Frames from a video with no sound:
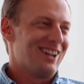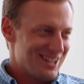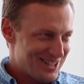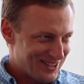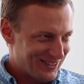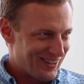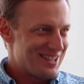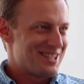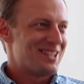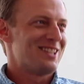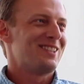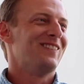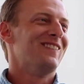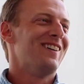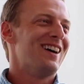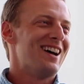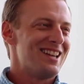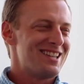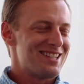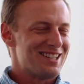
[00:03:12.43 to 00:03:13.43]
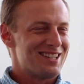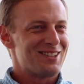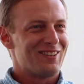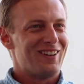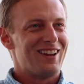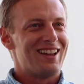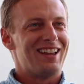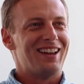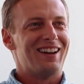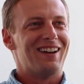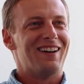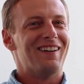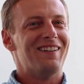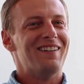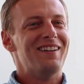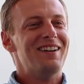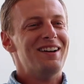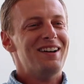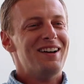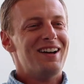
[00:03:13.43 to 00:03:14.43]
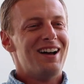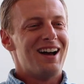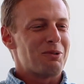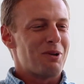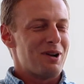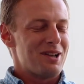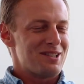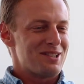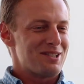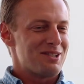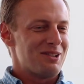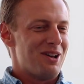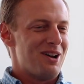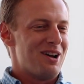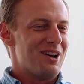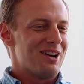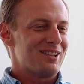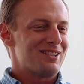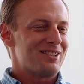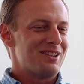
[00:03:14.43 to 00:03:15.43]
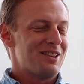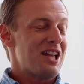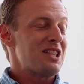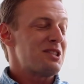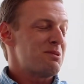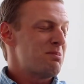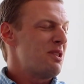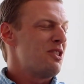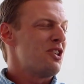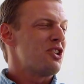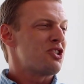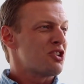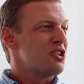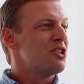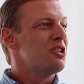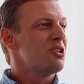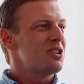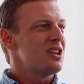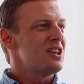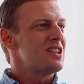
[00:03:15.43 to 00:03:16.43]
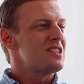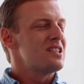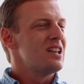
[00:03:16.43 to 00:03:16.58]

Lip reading: cost twice as much, and twice as long. So that's been the truth